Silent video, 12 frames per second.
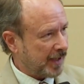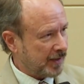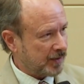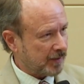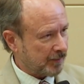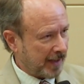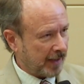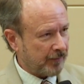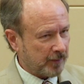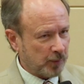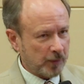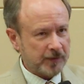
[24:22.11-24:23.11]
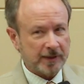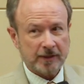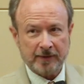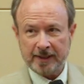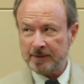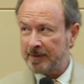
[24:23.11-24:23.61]
patient path reports and
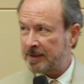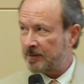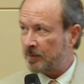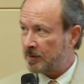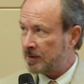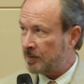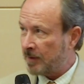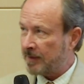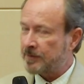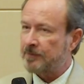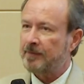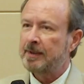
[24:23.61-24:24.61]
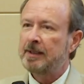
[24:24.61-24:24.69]
transmit them to us.